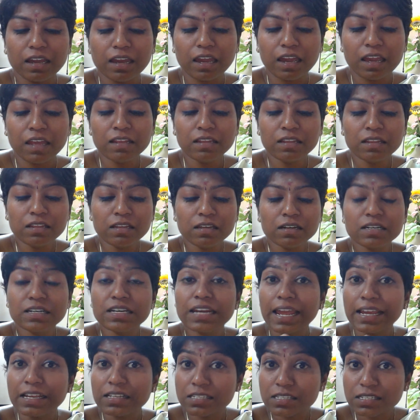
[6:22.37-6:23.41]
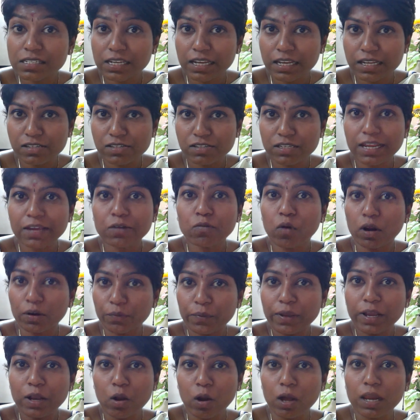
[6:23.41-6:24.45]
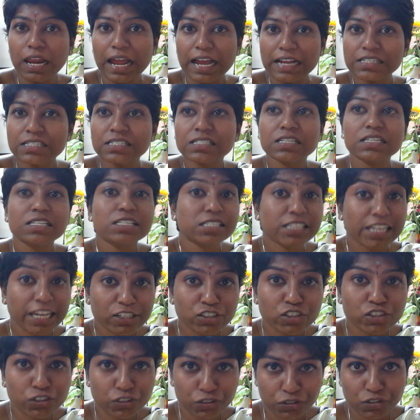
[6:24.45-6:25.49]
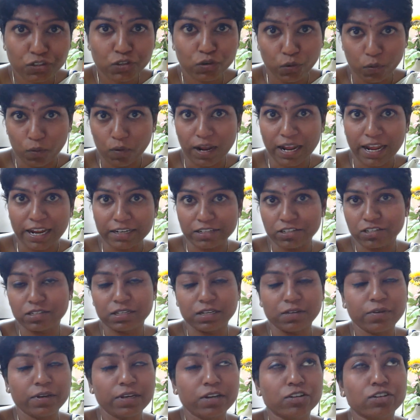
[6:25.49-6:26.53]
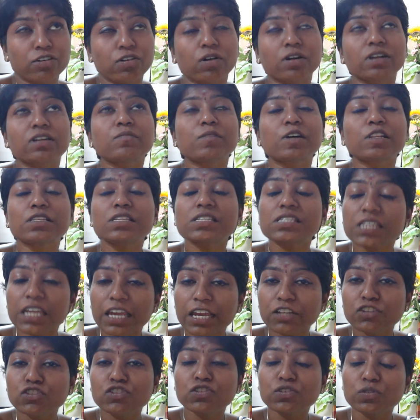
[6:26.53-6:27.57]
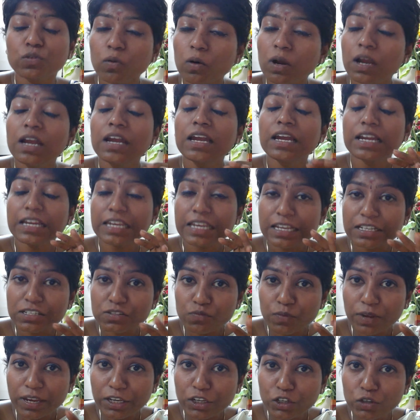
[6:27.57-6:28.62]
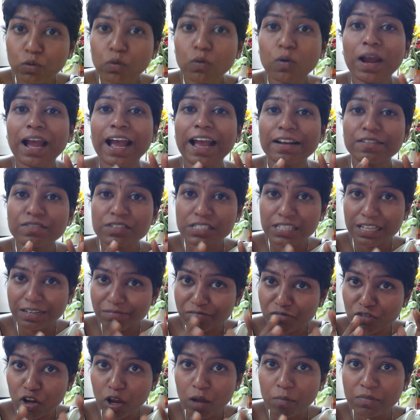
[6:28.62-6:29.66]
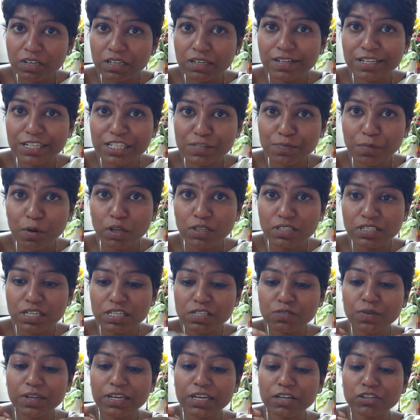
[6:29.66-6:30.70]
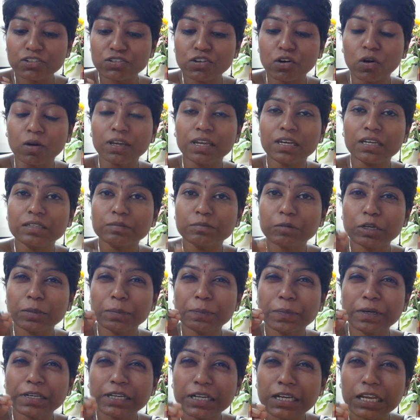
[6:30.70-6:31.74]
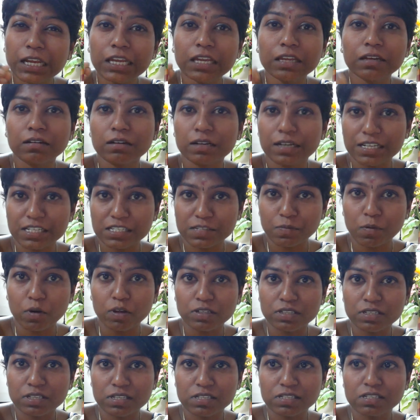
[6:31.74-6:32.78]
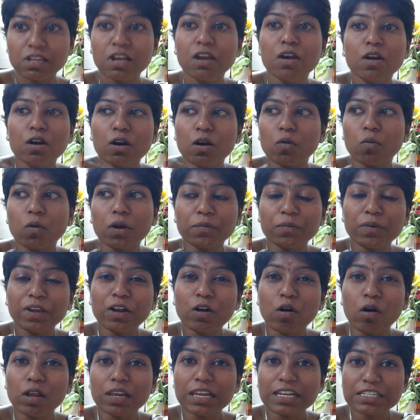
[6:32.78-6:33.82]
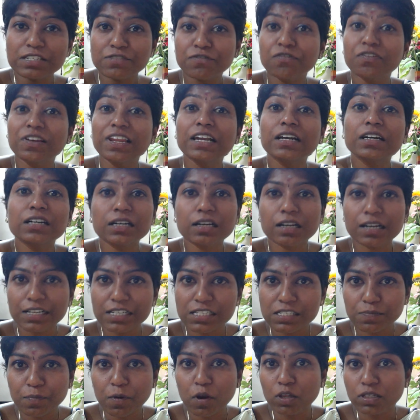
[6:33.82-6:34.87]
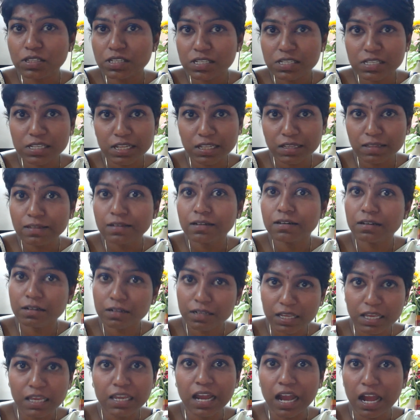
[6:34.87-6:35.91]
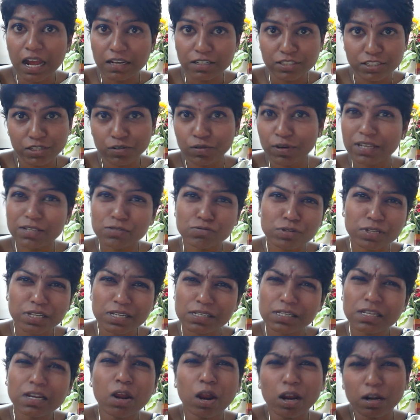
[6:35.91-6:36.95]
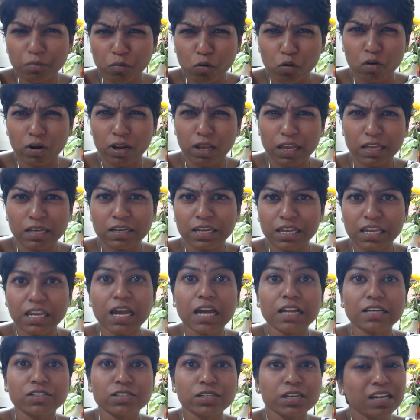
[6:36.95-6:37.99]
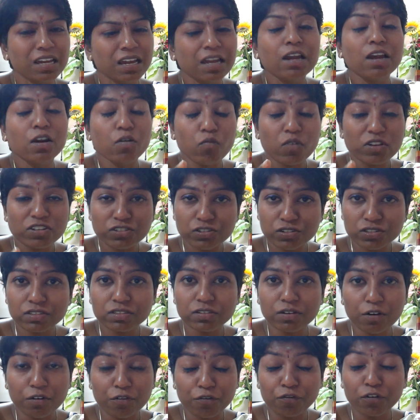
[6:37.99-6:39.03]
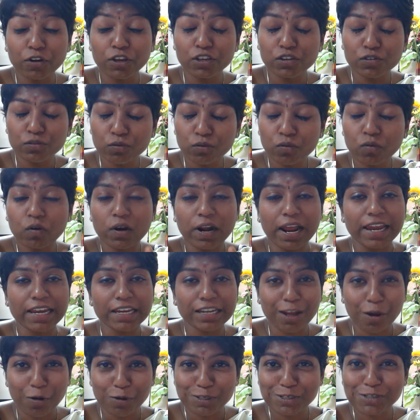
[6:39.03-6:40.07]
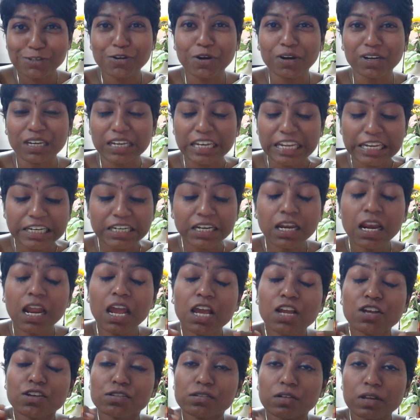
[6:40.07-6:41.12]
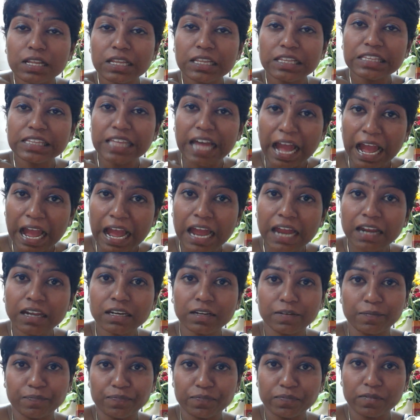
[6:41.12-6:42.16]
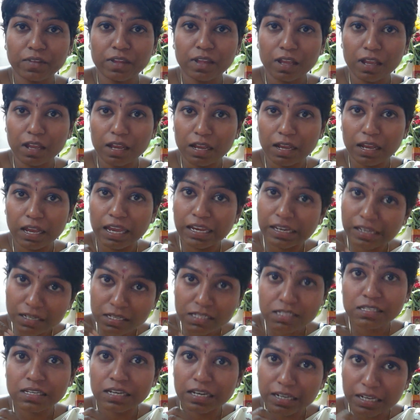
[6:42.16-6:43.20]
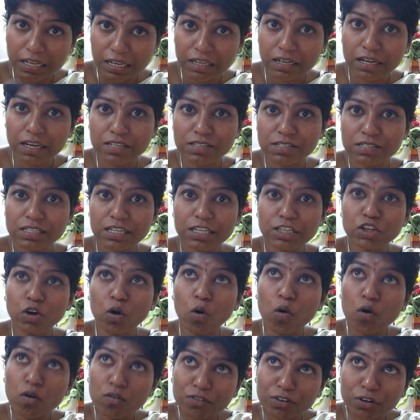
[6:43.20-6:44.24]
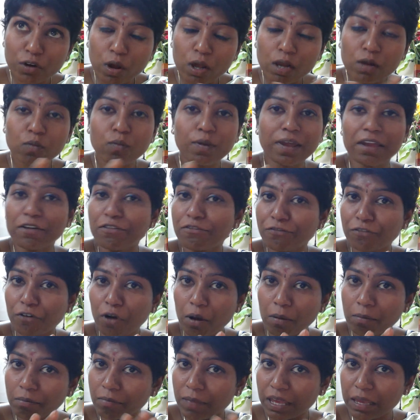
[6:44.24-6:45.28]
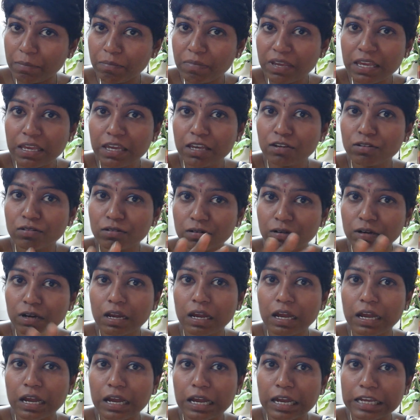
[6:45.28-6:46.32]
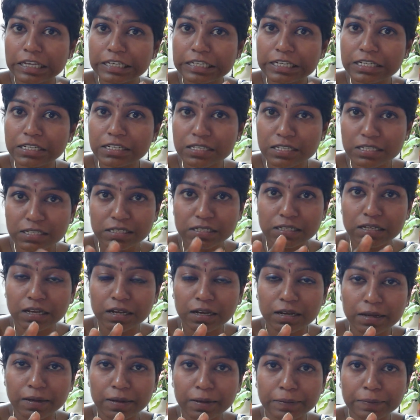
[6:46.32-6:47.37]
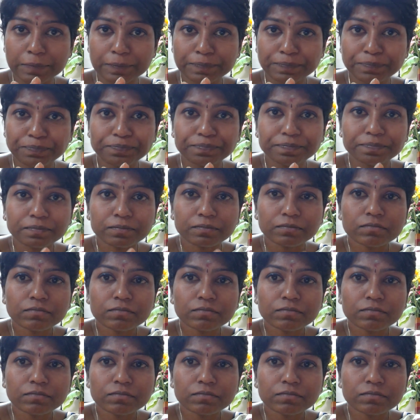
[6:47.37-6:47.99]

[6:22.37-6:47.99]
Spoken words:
in the next stage, like what we call as stage 2, actually, when you're talking about stage 2, yes, we do have subnormal responses when you're talking about particular responses, or what we call as flicker response in the ERG. Okay, so there's a lot more in ERG, which for you right now, it's not needed. So in that, it is decreased. See, the overall waveform may be, it is the